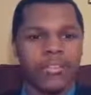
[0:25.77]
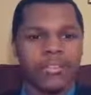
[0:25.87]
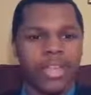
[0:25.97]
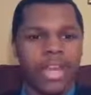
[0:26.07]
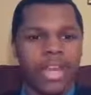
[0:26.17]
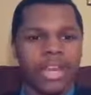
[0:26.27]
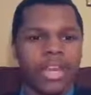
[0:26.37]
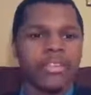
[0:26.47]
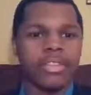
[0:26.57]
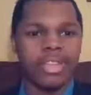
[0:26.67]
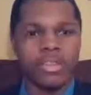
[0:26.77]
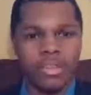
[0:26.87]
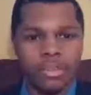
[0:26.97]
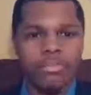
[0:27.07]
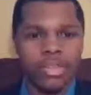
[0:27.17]
you for that and everything you
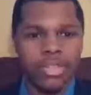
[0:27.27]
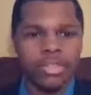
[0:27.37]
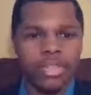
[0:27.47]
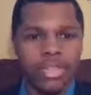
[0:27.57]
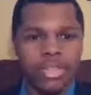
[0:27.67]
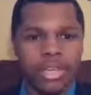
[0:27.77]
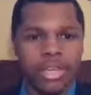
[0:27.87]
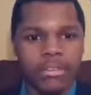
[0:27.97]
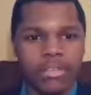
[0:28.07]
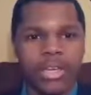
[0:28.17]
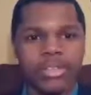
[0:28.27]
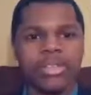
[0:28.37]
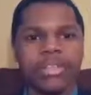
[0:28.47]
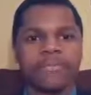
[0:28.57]
do for the city of Augusta.